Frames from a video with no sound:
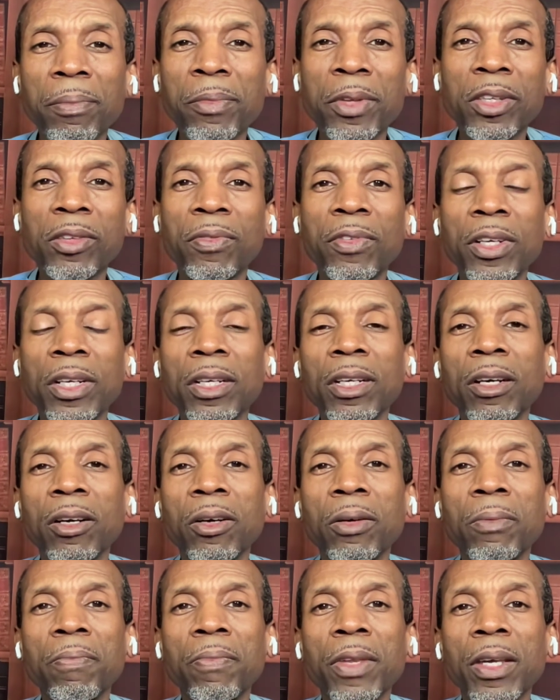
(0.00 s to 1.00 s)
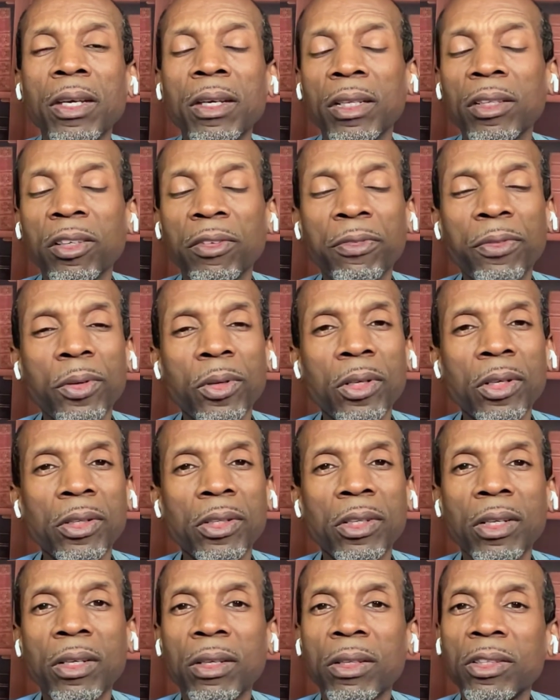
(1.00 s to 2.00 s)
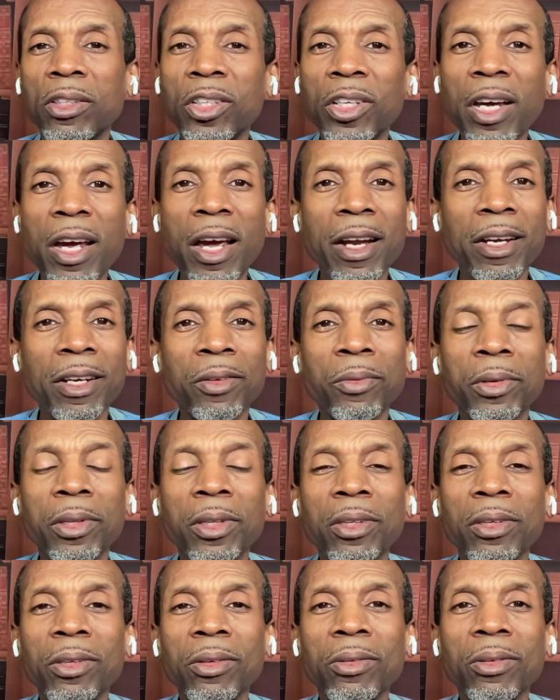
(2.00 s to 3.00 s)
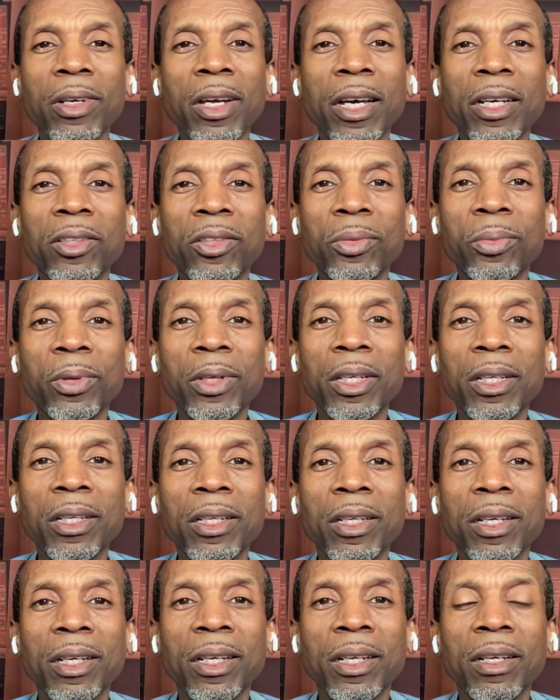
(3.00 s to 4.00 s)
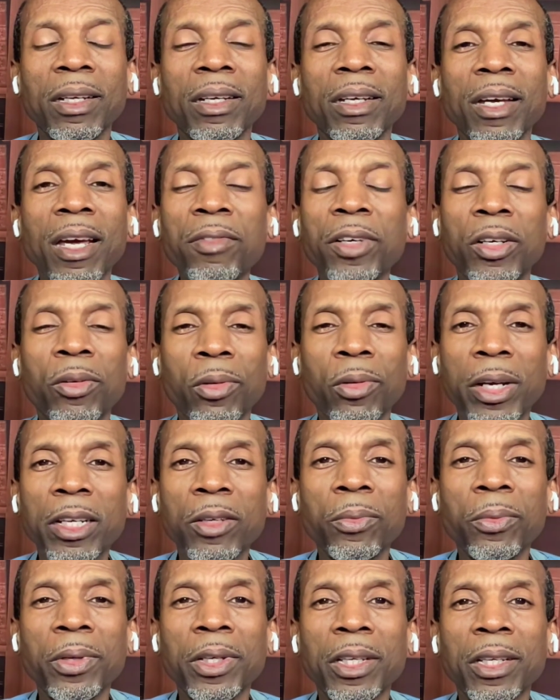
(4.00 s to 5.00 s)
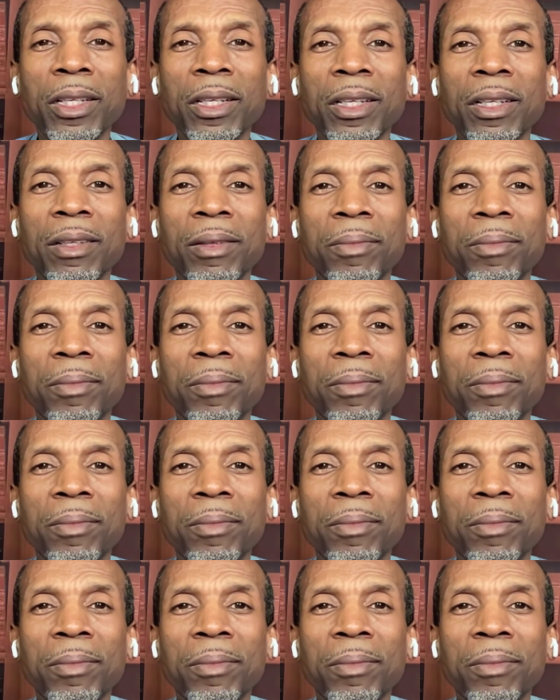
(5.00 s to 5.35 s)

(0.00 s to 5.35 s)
this video. Look forward to chatting with you next week. Have a great week.